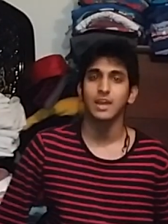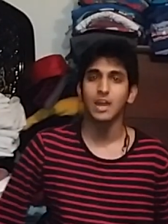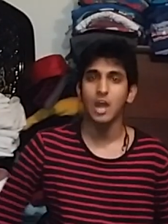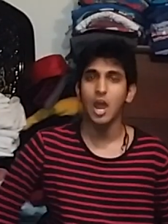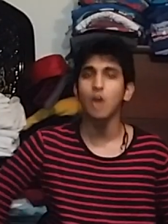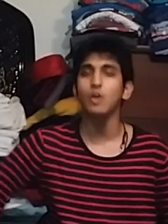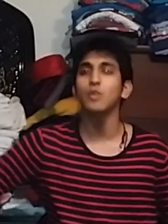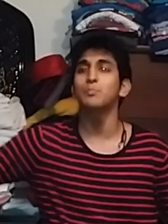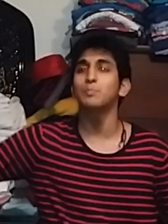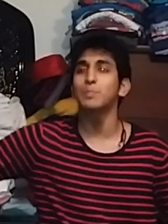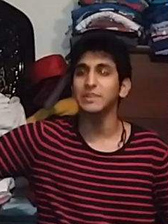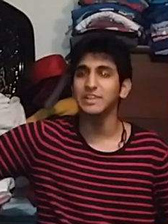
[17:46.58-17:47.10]

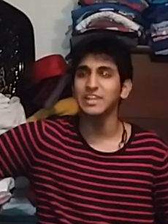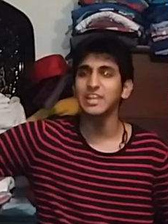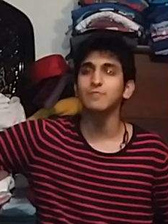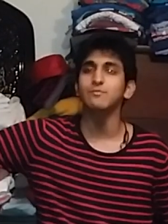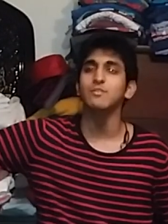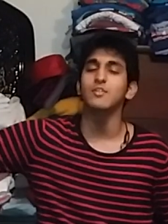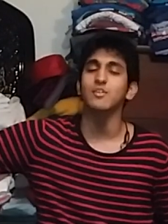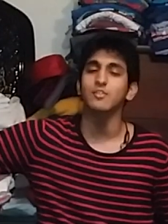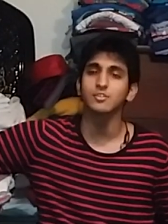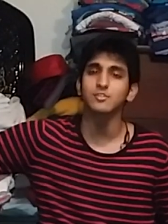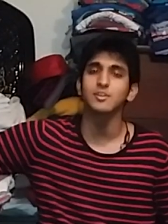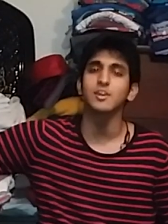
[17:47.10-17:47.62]
I would believe
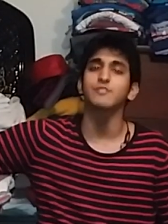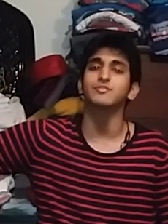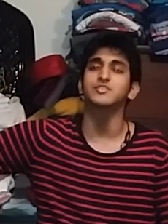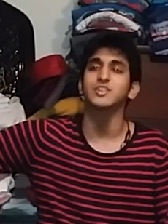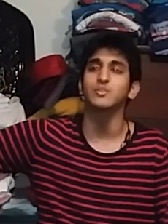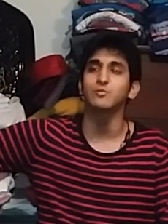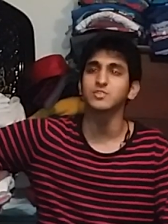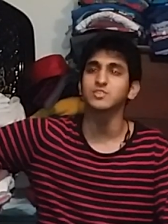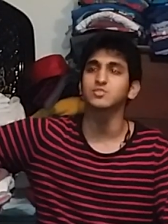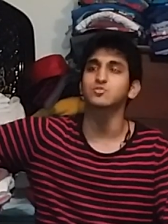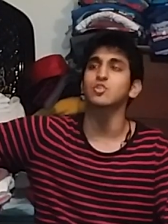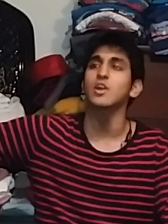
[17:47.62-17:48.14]
it if she
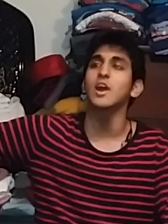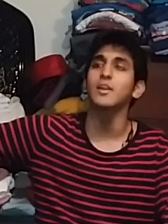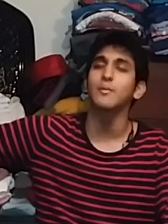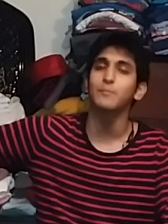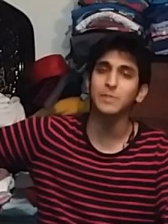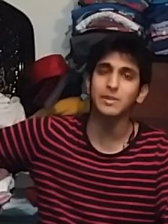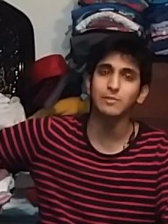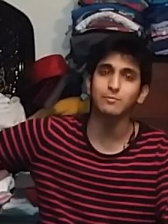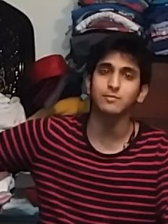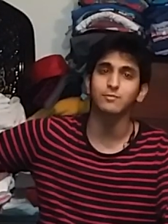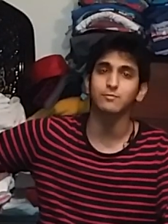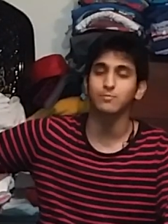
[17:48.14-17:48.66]
was trying to
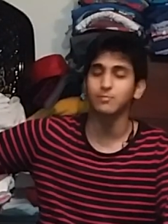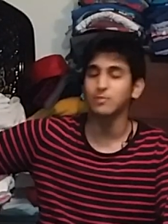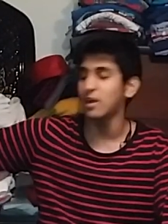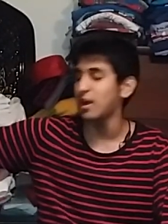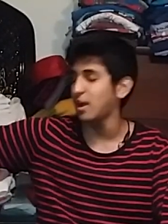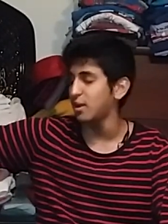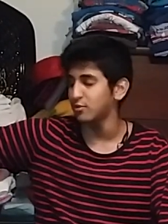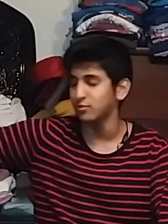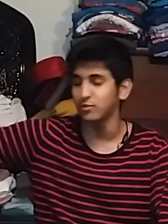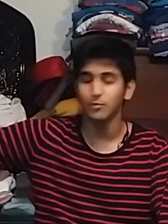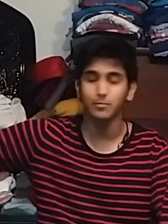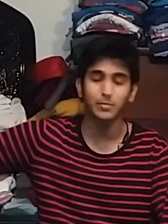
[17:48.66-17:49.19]
be,
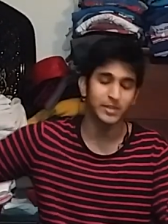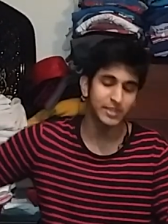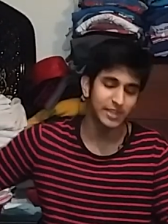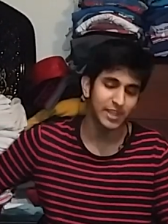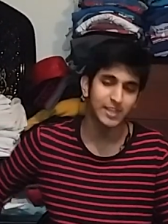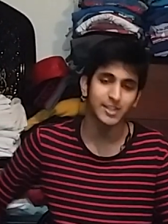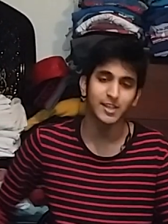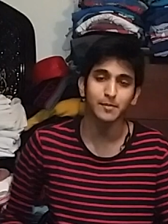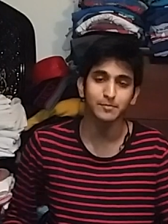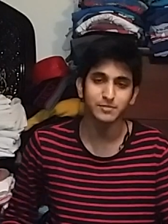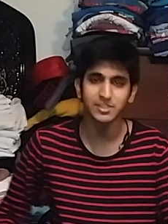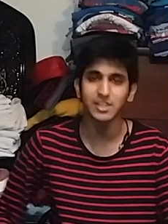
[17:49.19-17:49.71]
I don't know. But
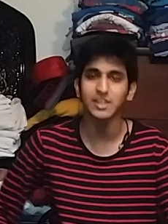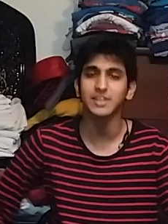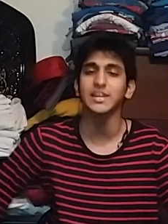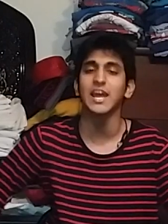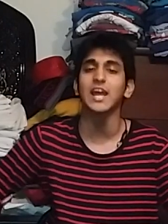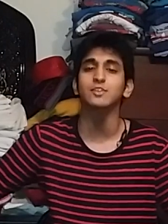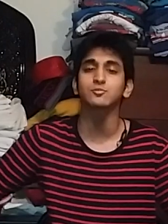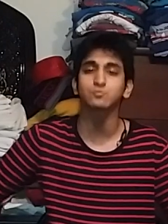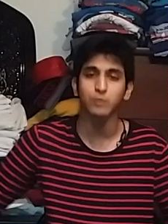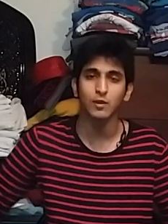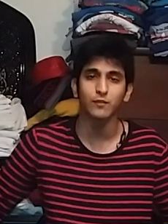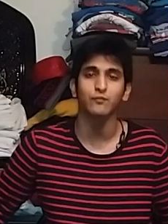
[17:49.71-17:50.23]
like I'm saying,
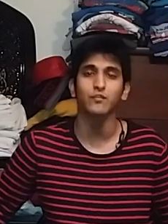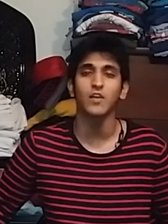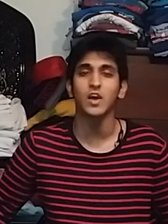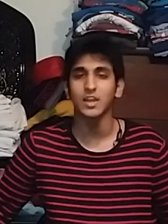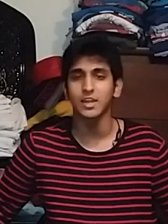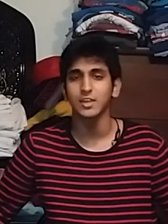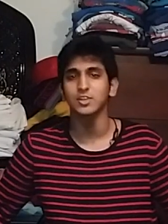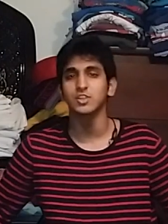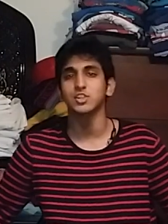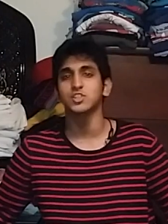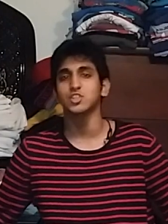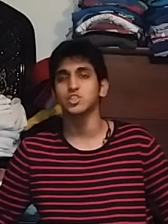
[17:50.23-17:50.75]
that's what
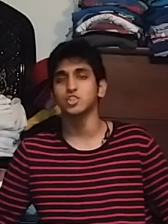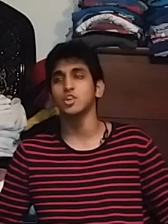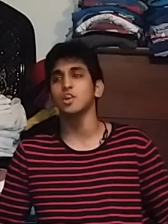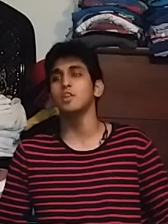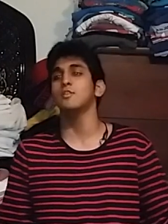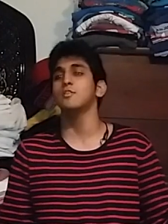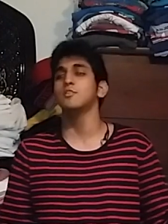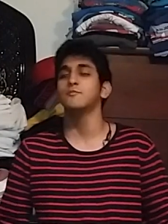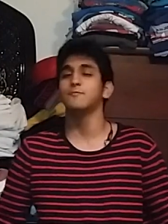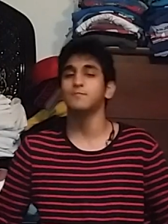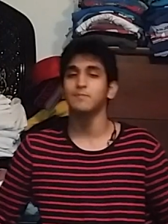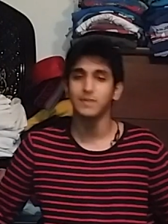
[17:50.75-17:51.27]
fucking it should
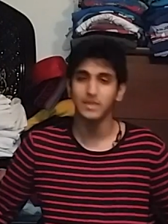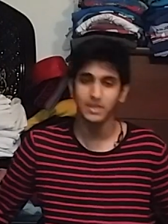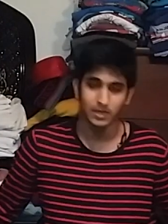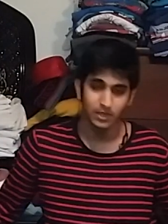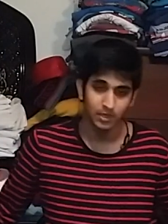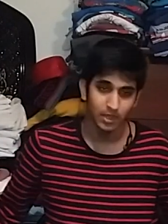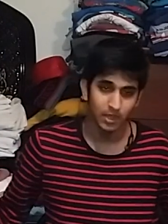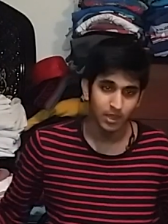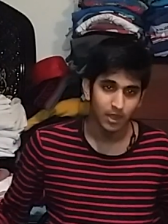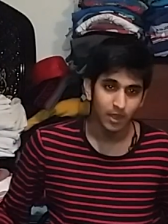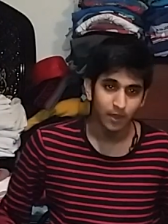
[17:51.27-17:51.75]
have been.